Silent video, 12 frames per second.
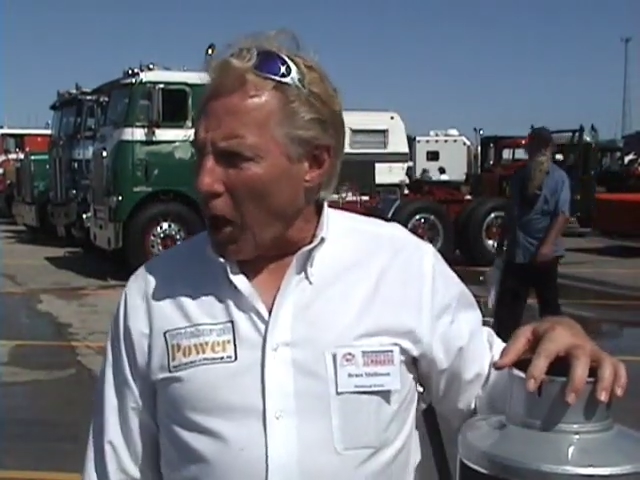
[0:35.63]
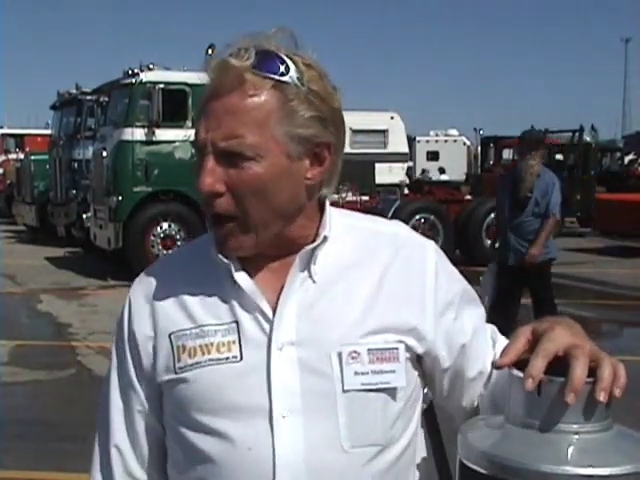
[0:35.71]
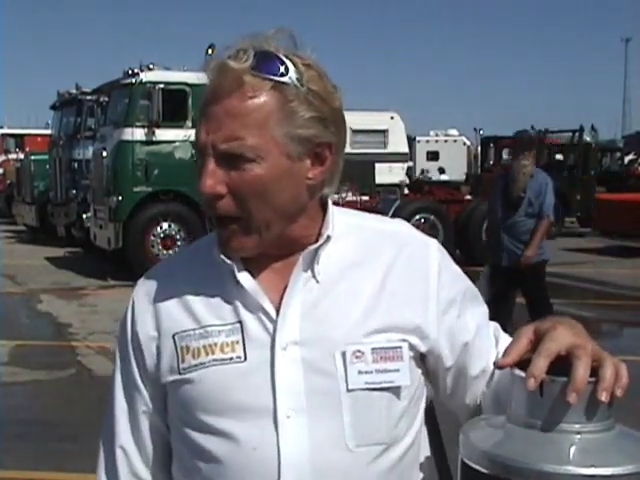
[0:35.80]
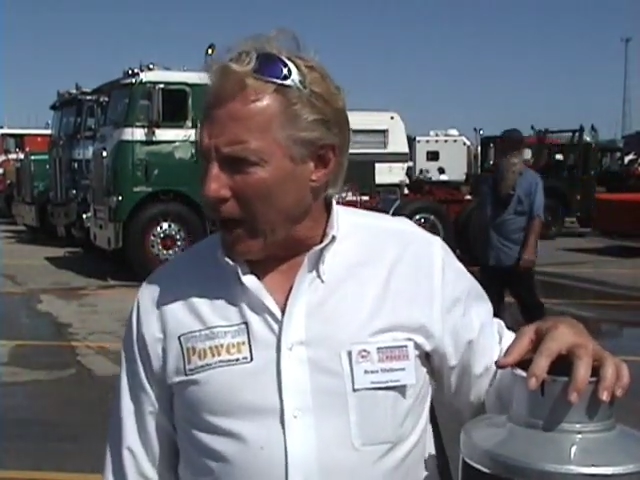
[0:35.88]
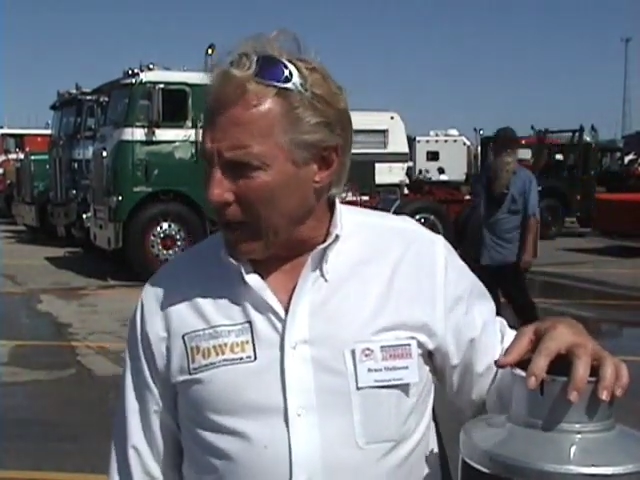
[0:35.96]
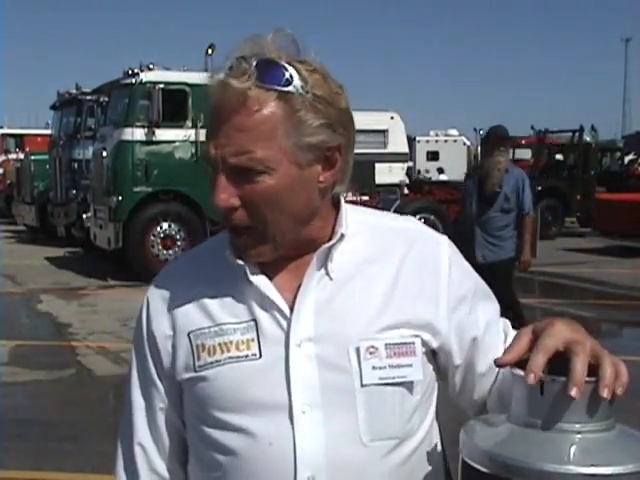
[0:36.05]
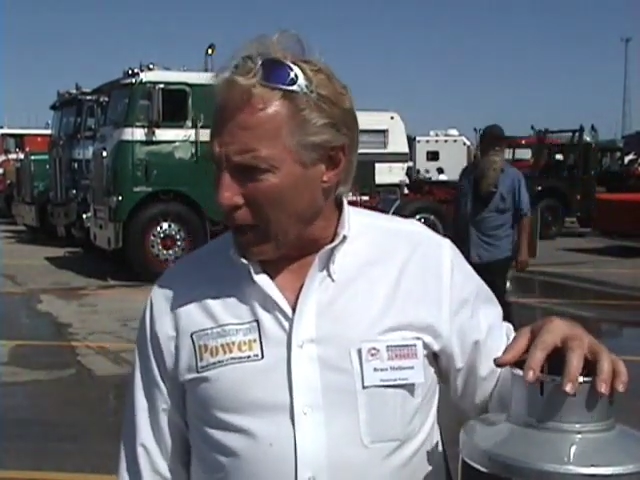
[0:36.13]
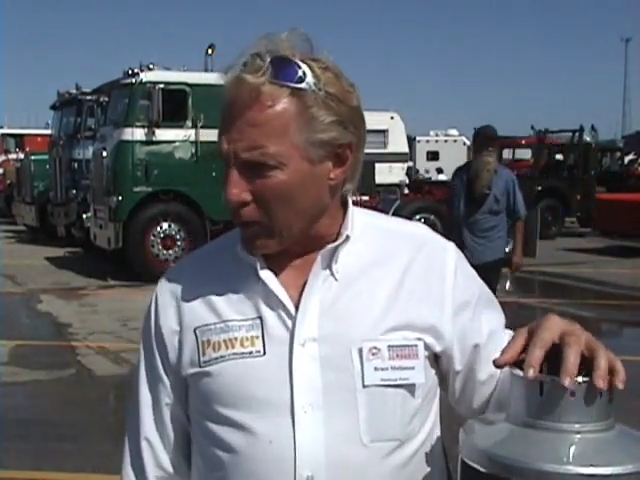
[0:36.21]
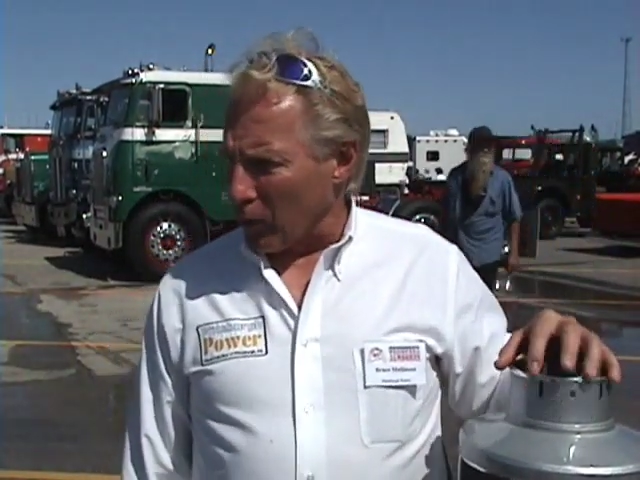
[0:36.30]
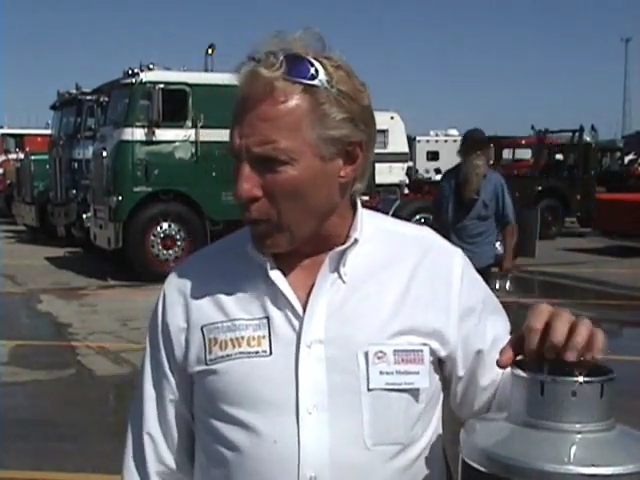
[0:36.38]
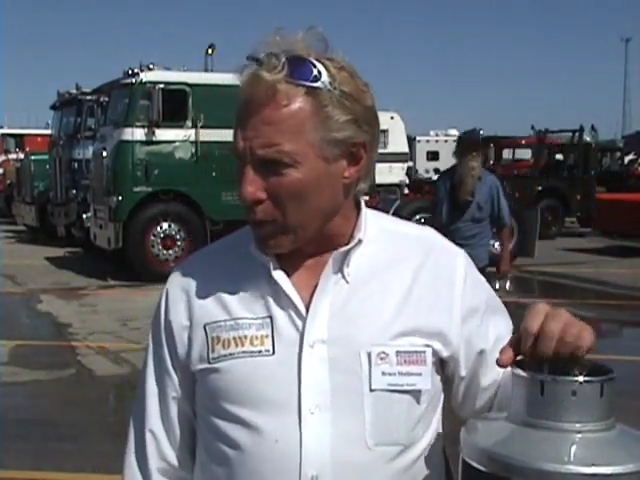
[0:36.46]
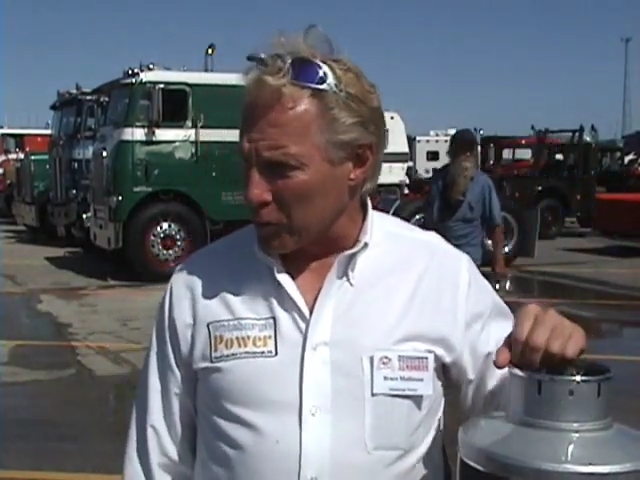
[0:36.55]
lot of 800
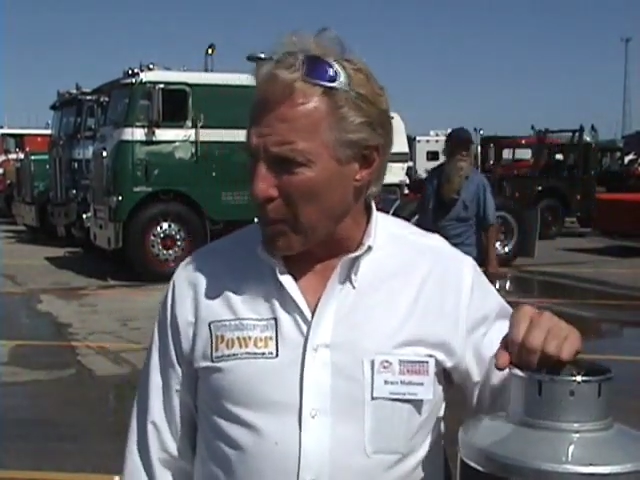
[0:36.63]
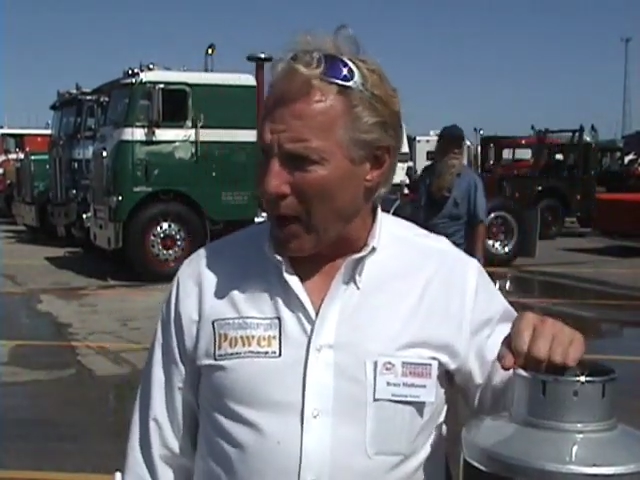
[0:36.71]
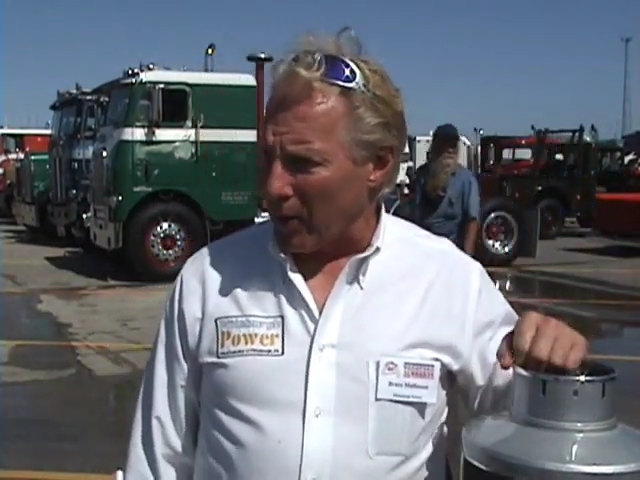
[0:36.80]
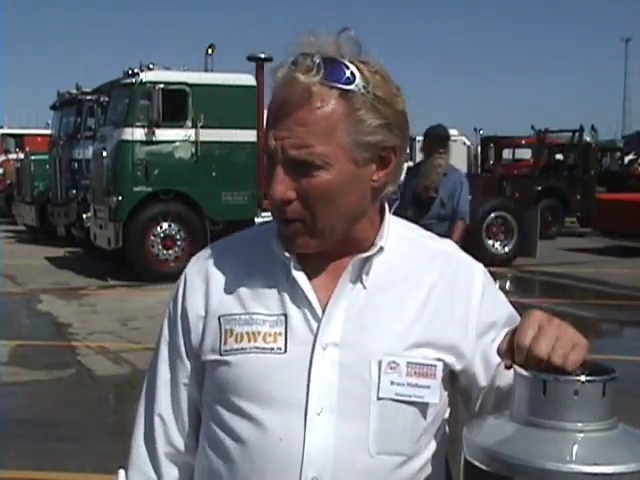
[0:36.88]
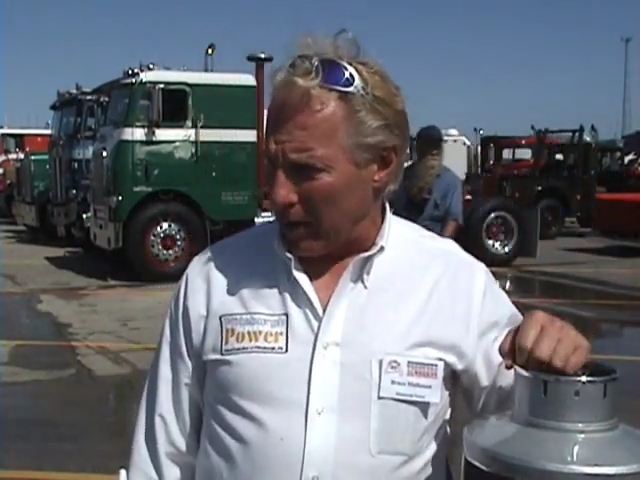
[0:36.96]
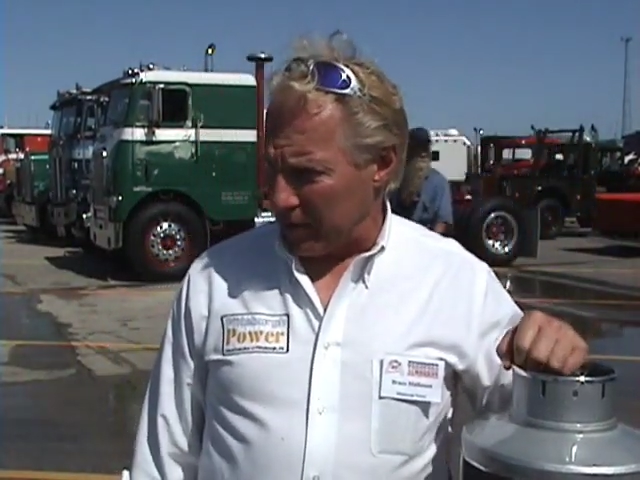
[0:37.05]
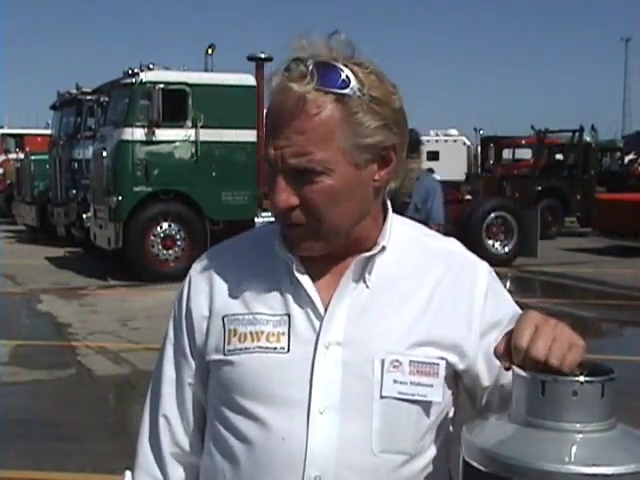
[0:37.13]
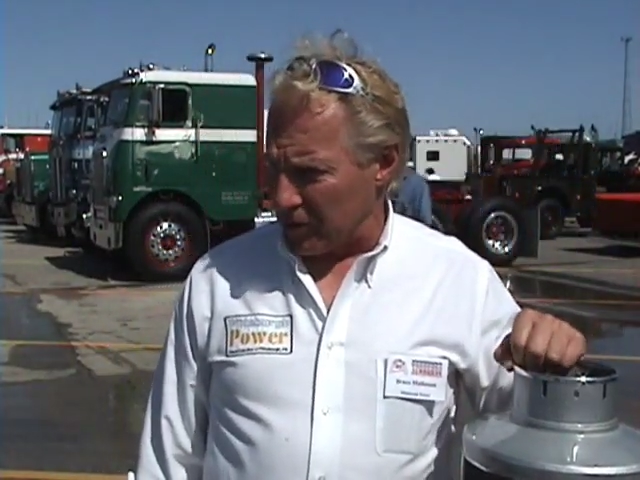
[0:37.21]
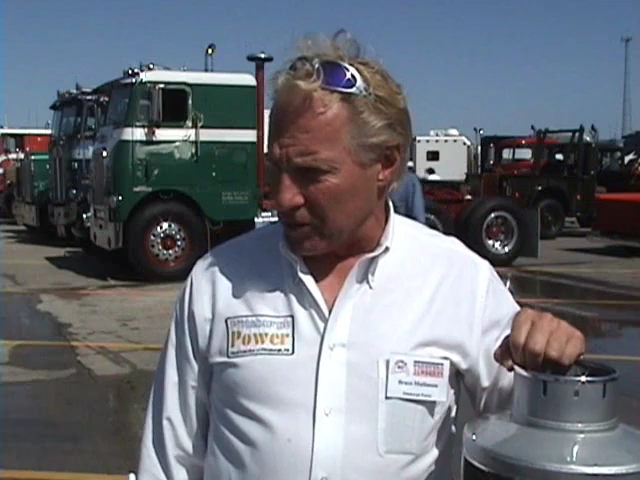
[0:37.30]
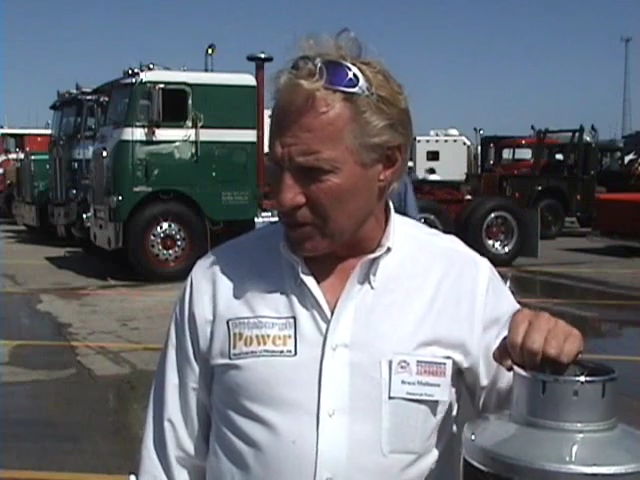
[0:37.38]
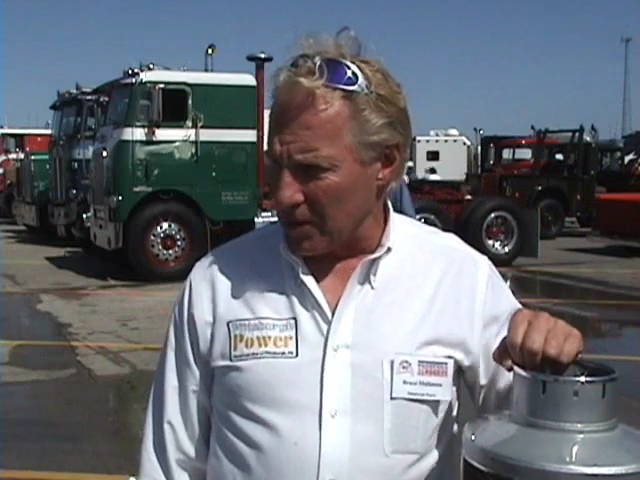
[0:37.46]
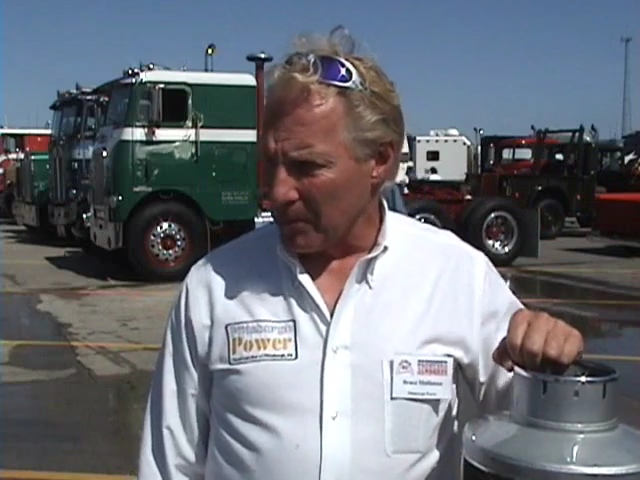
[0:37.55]
horsepower
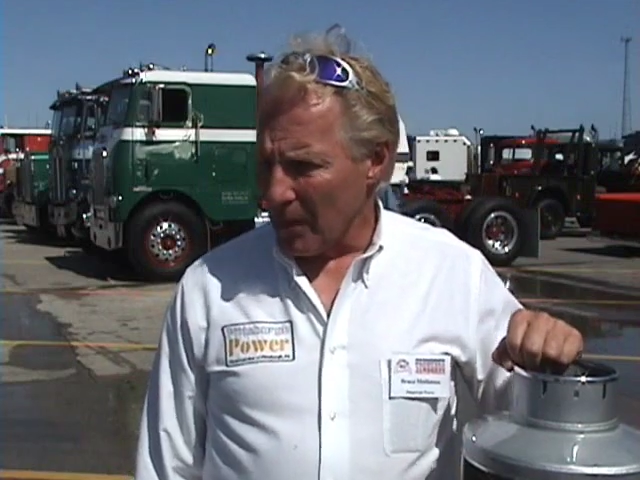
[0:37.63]
engines.